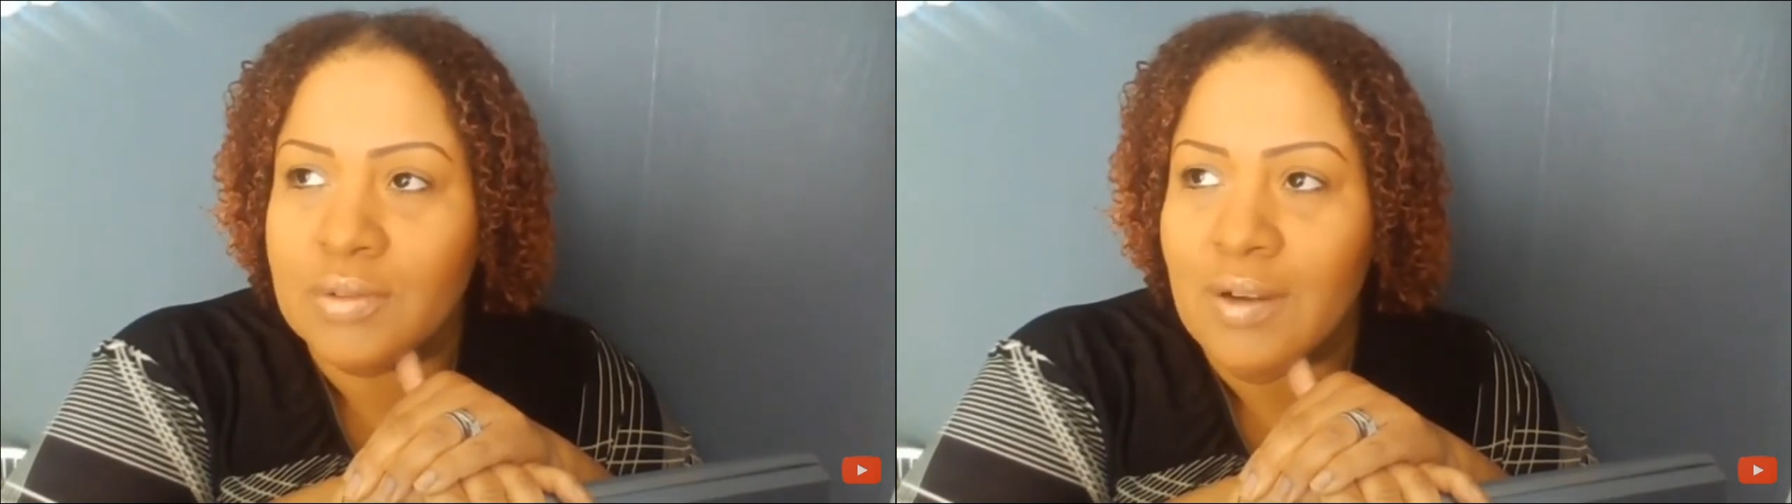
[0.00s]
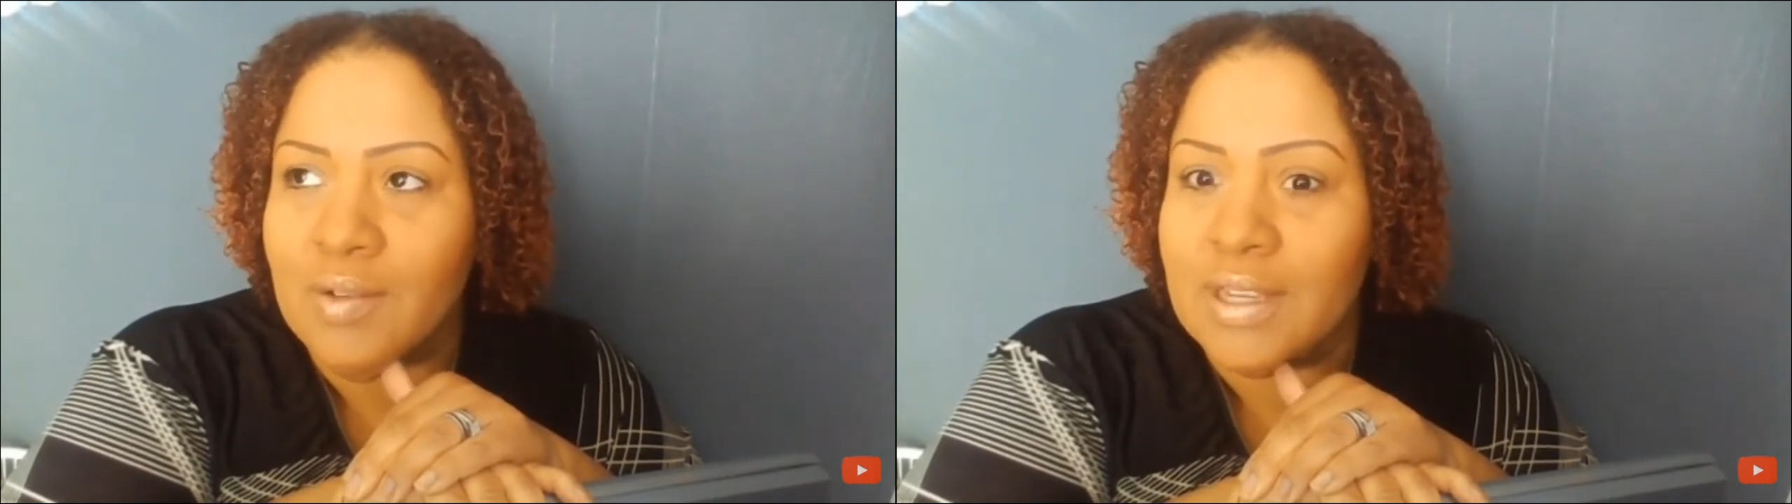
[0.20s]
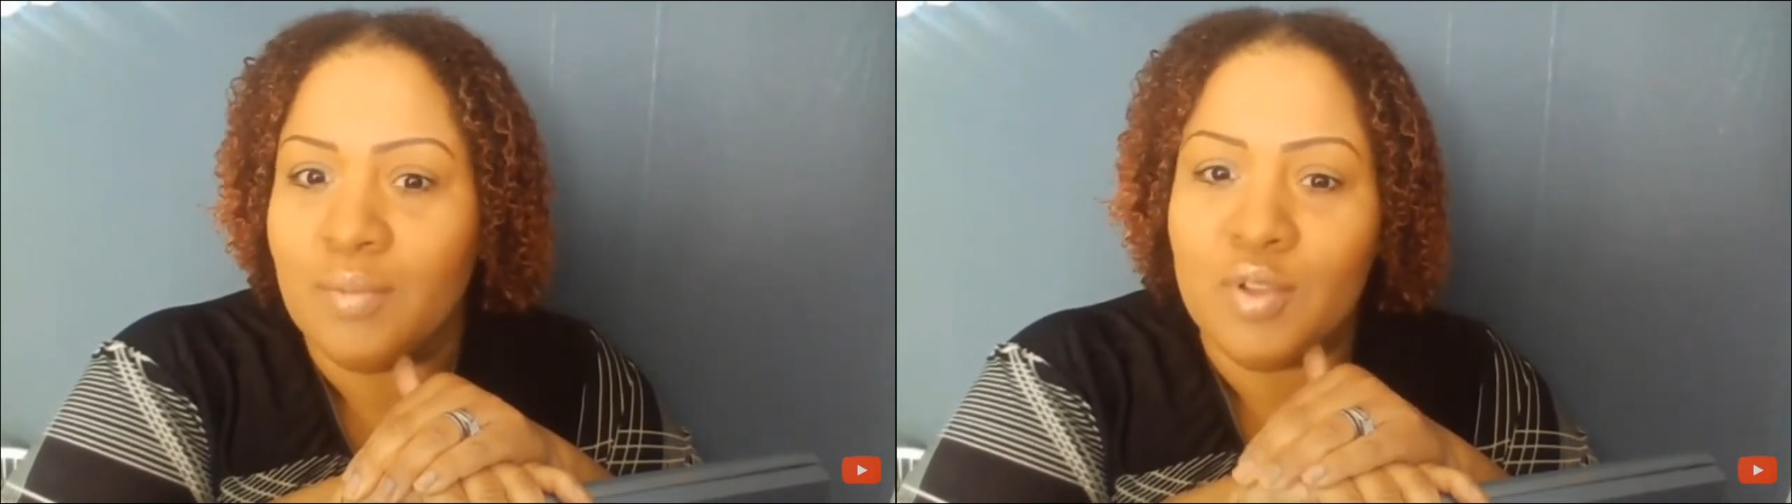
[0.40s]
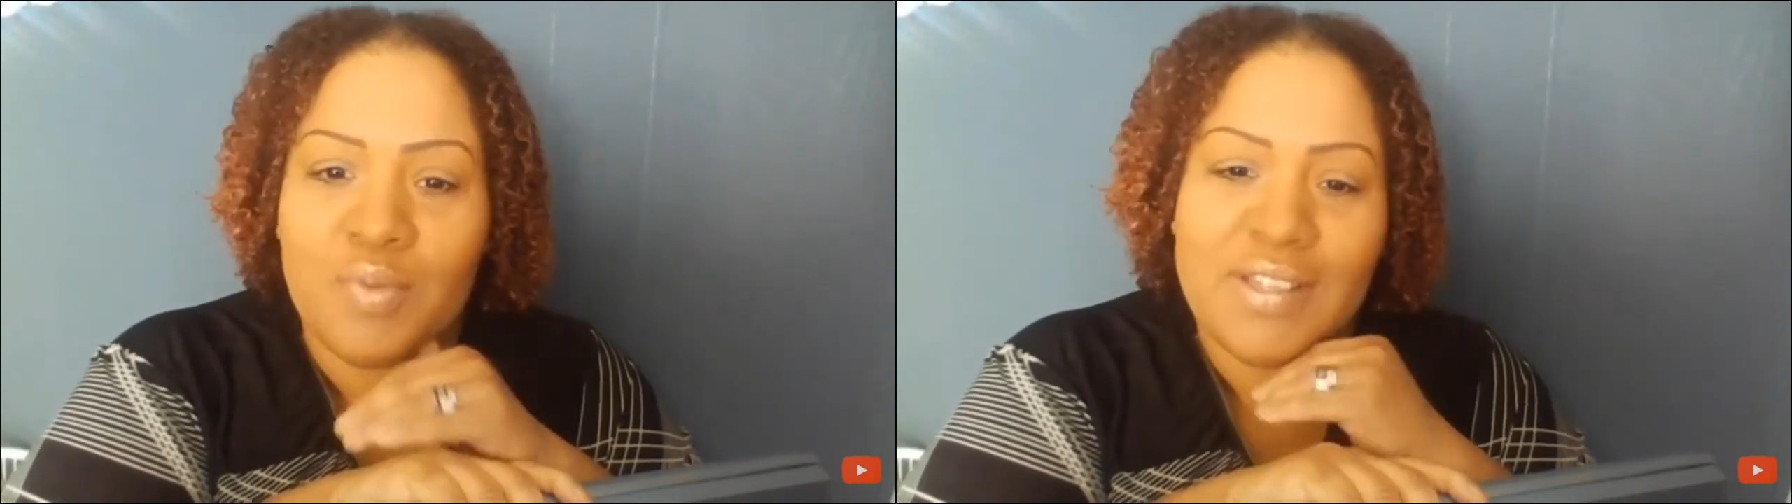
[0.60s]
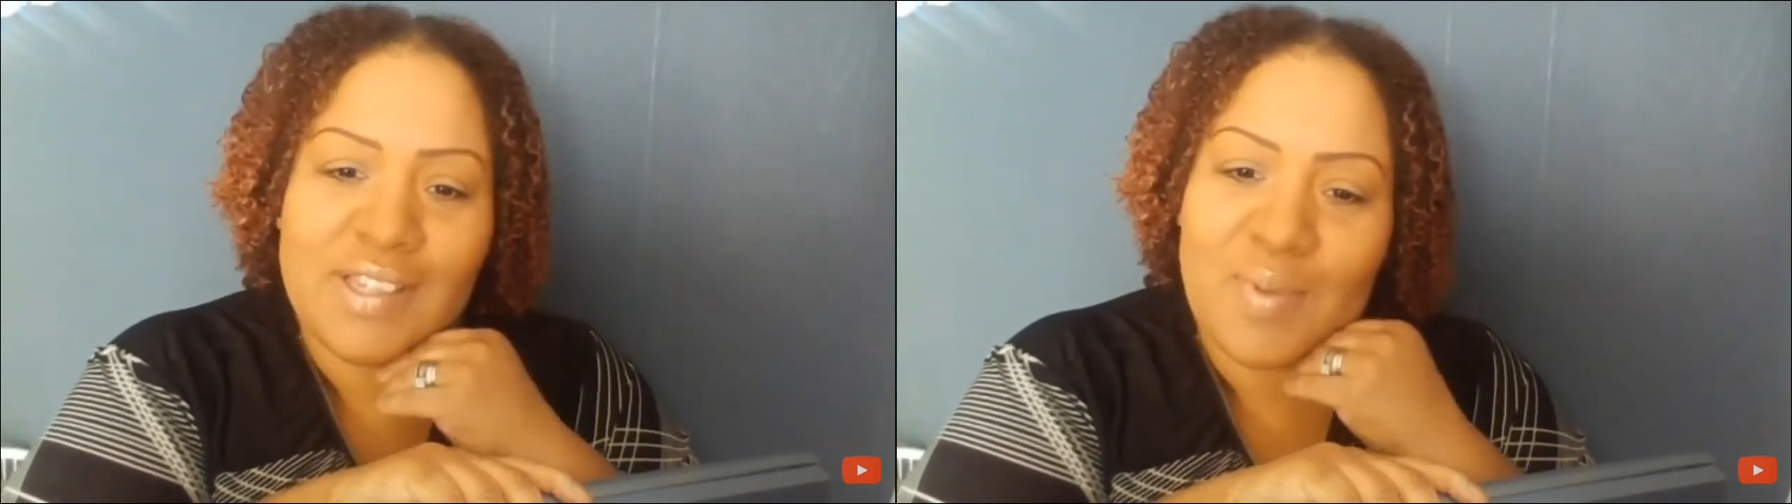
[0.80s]
I don't want to say the Blues
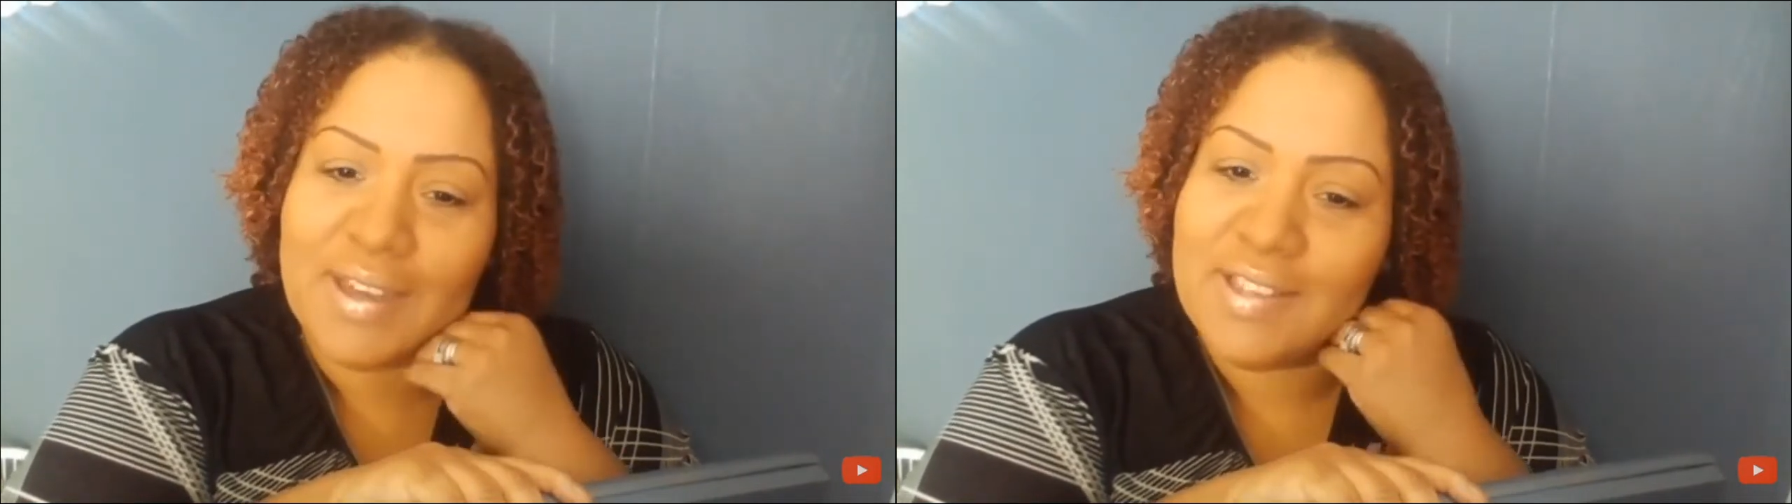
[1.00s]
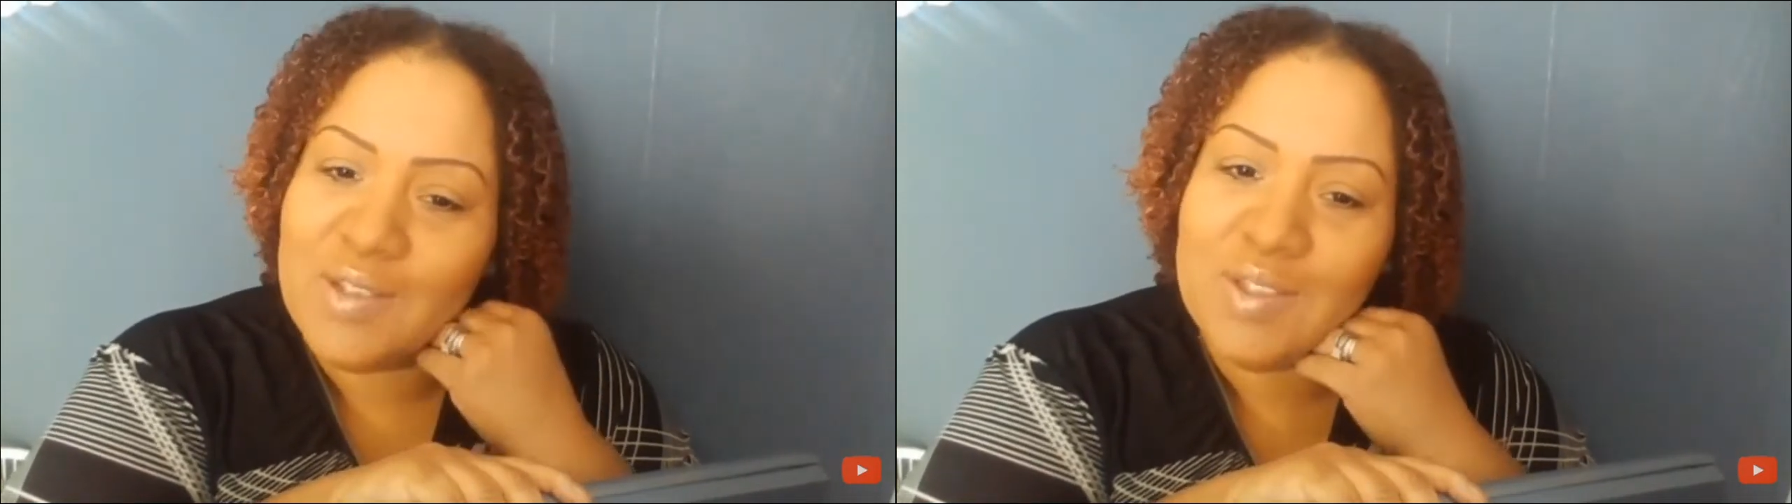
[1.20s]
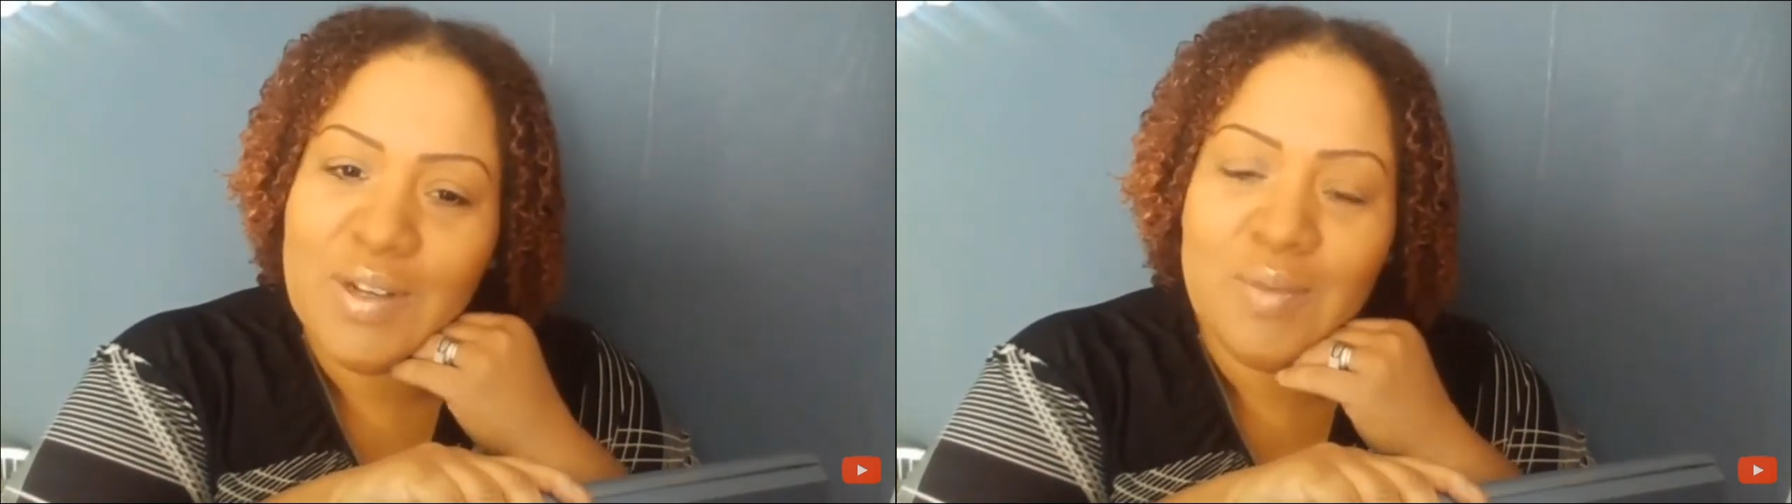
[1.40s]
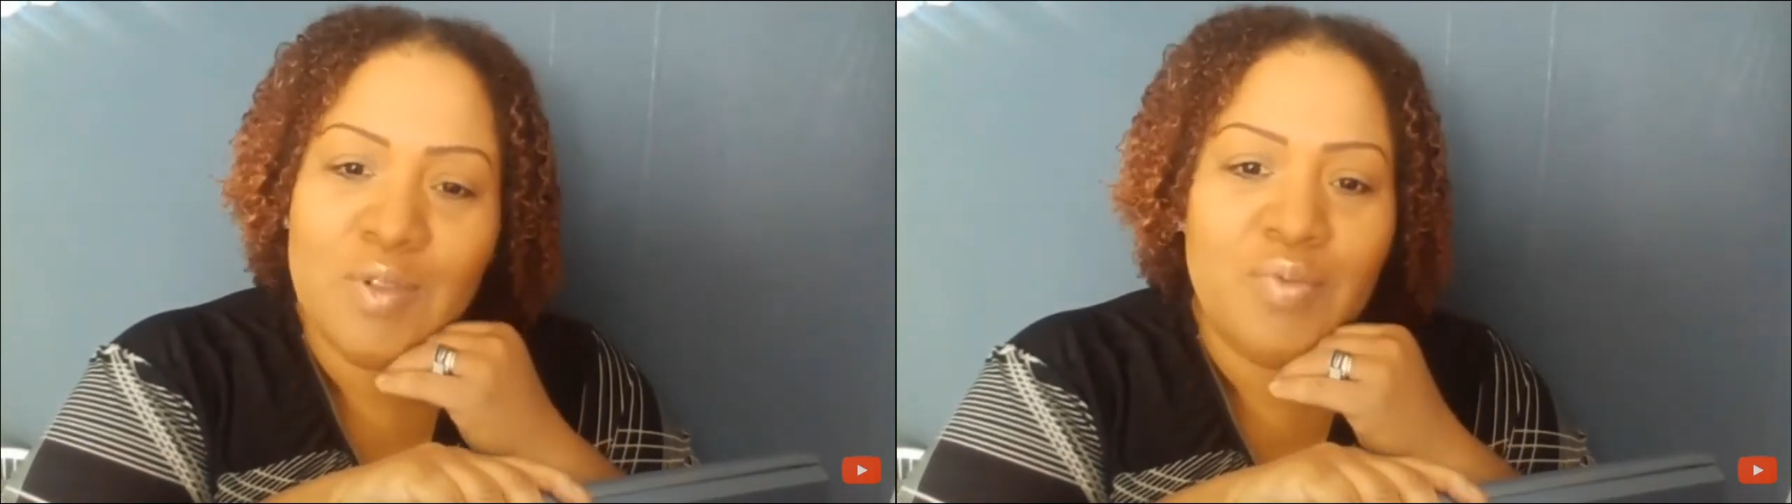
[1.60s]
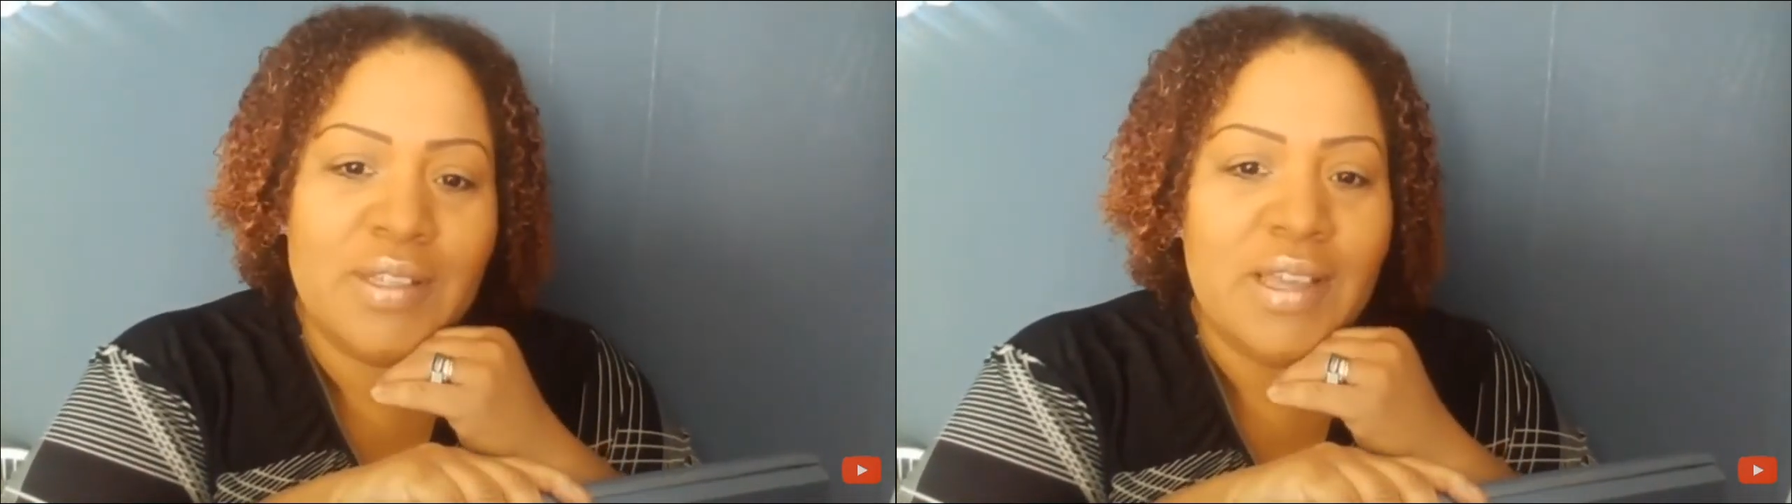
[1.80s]
Brothers, because back in the days we used to watch the
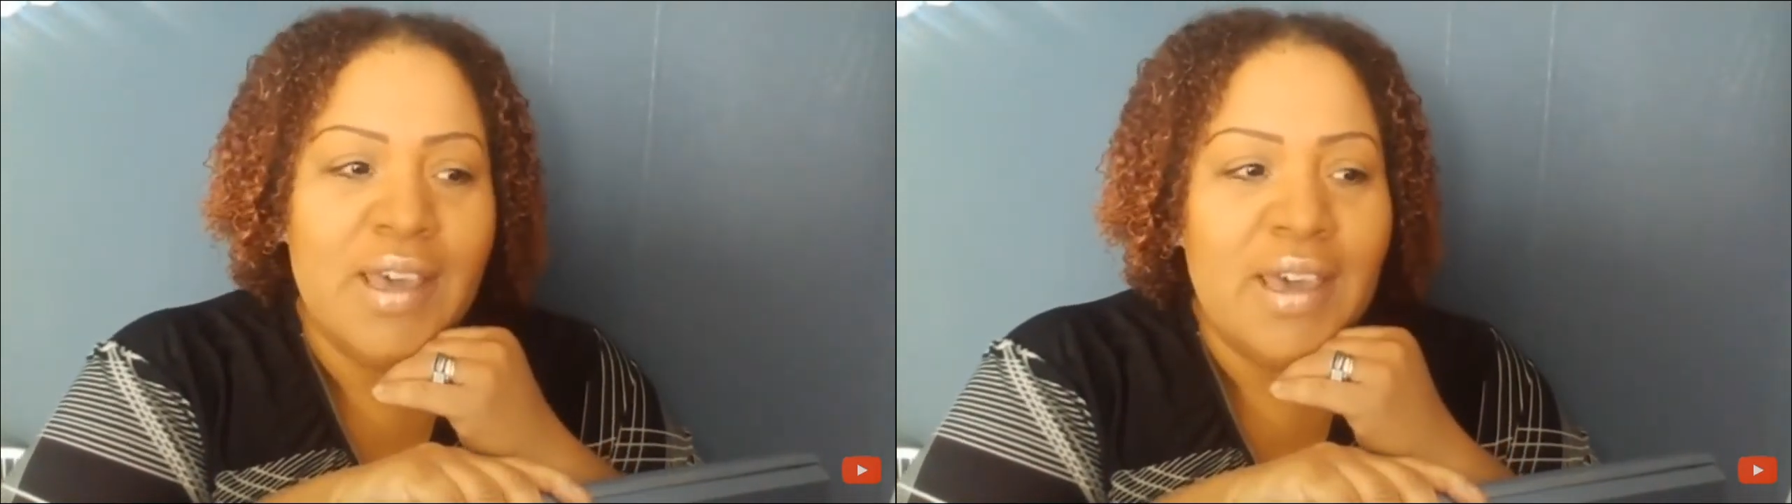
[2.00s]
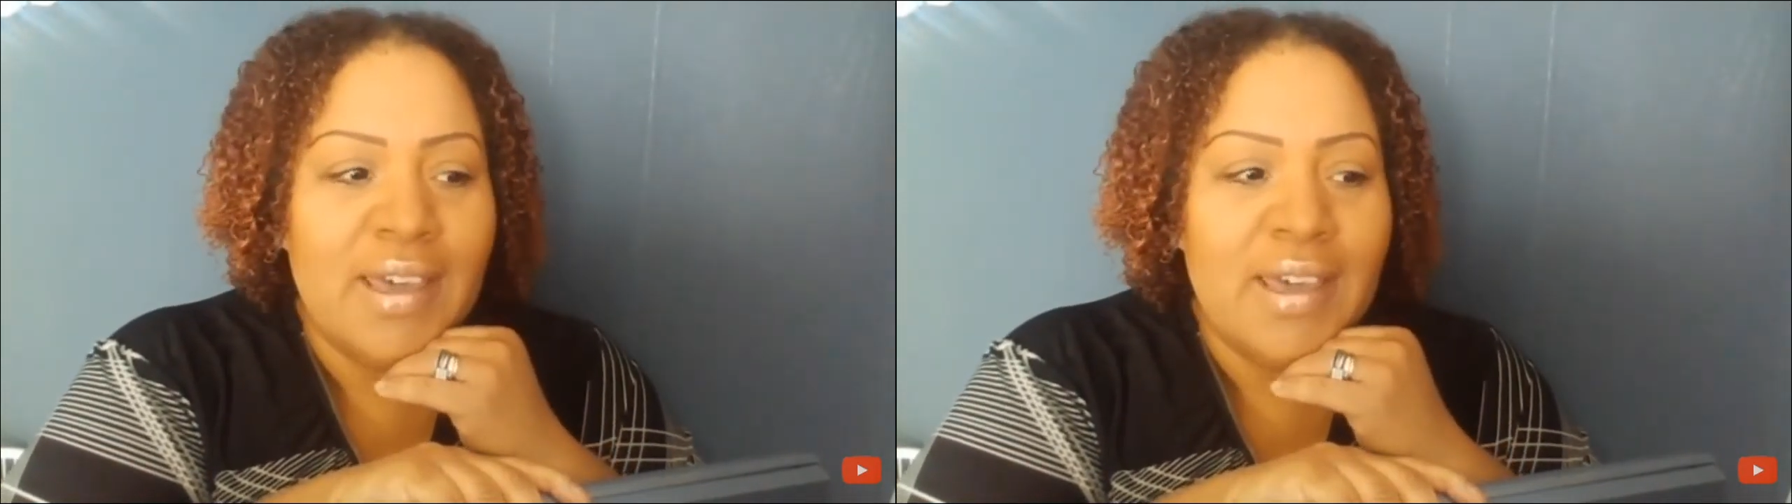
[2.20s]
Blues Brothers,